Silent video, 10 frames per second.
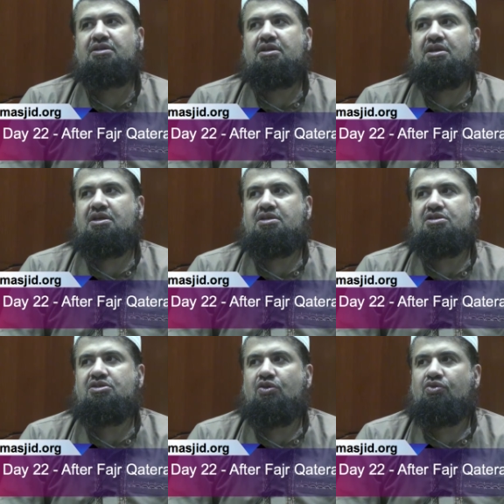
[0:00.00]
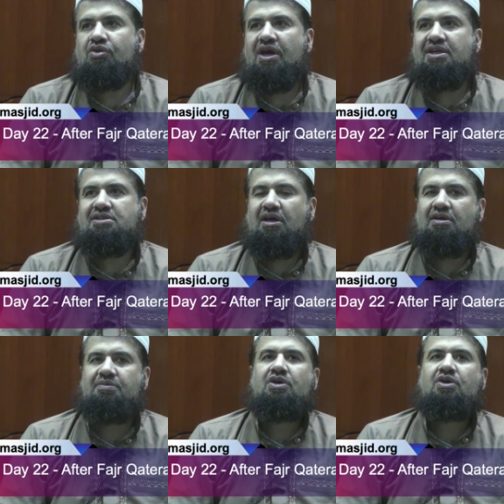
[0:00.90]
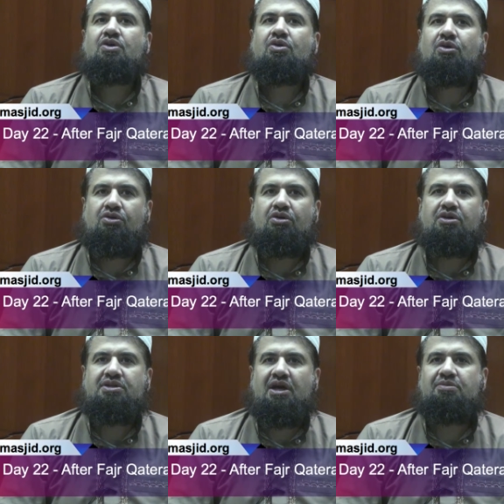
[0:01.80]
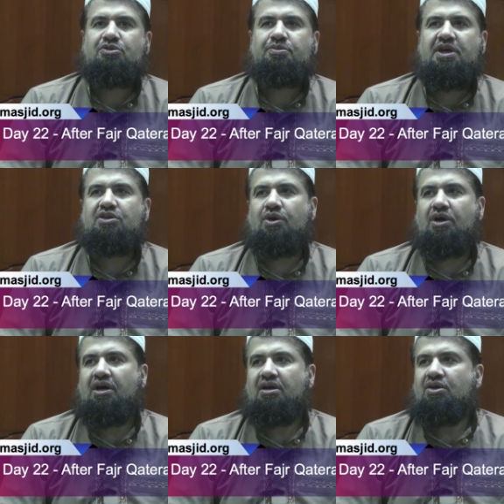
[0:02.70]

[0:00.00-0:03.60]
that there is no right time or wrong time to make a dua.